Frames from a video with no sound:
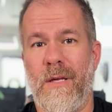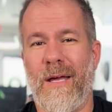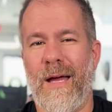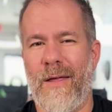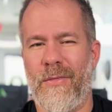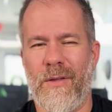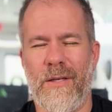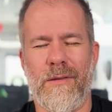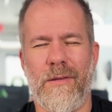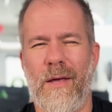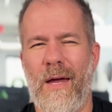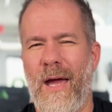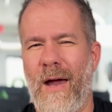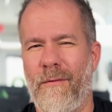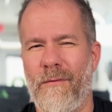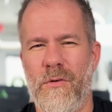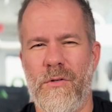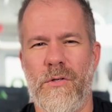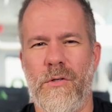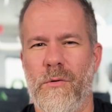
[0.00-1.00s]
I think the
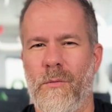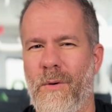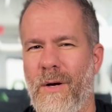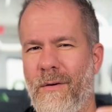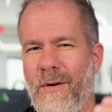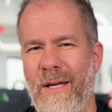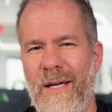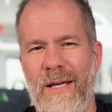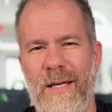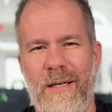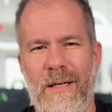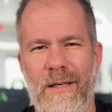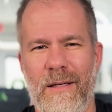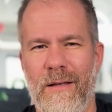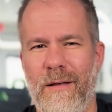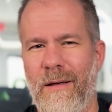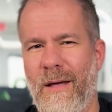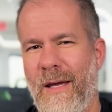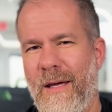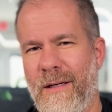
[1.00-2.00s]
average is around
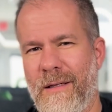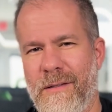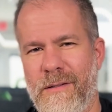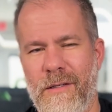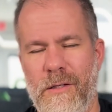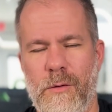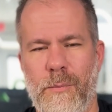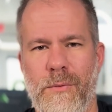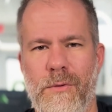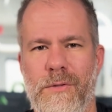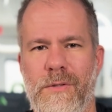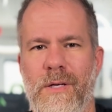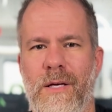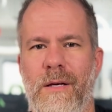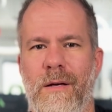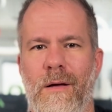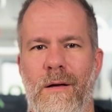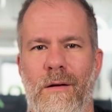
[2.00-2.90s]
86%